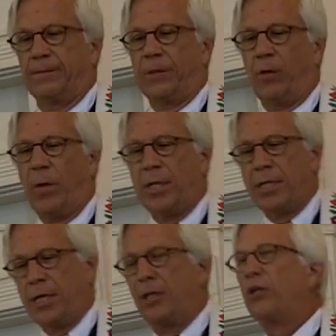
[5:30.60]
So I want to
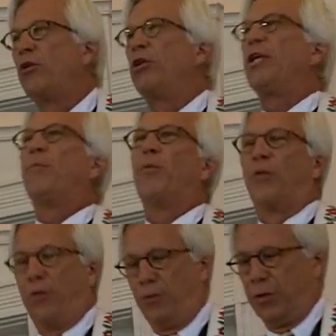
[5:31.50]
take a little leap
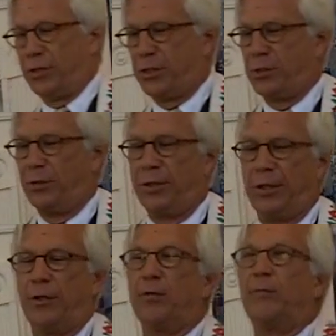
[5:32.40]
with you
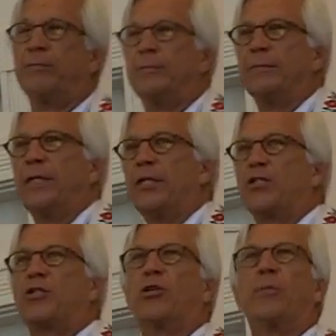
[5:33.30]
in
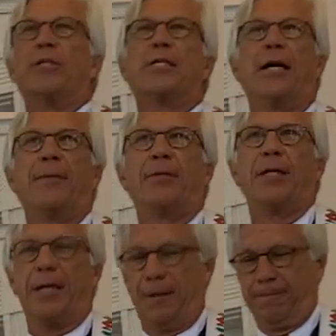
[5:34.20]
this sermon time
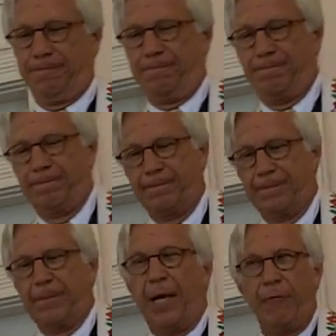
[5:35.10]
today.
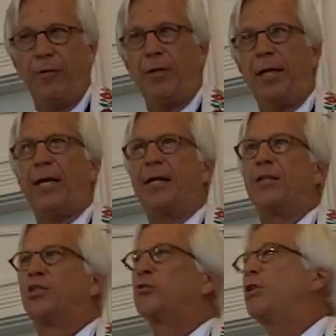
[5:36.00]
I feel like I
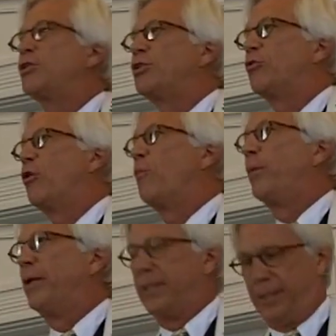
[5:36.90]
can trust your
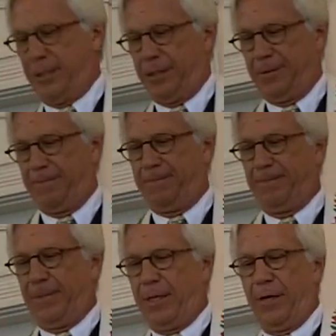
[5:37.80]
openness
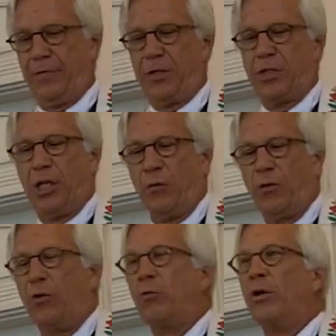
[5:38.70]
enough to share
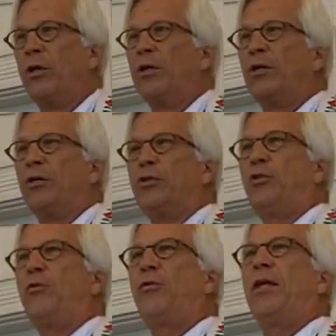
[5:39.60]
with you
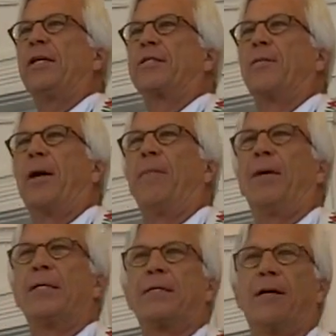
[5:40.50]
two things about
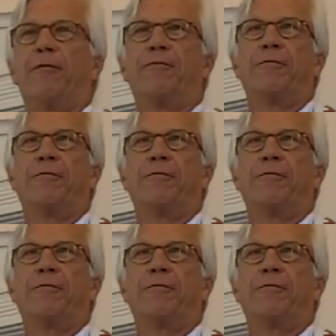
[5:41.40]
myself.